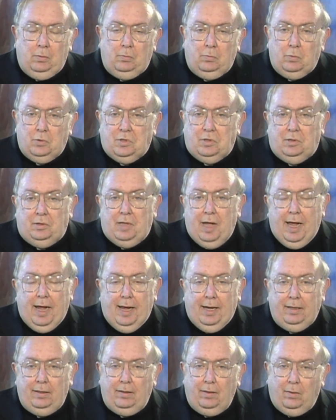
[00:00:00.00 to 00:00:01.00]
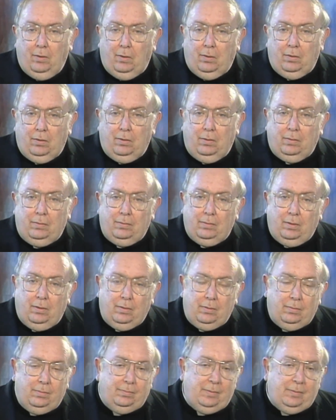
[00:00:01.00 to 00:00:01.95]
was dead or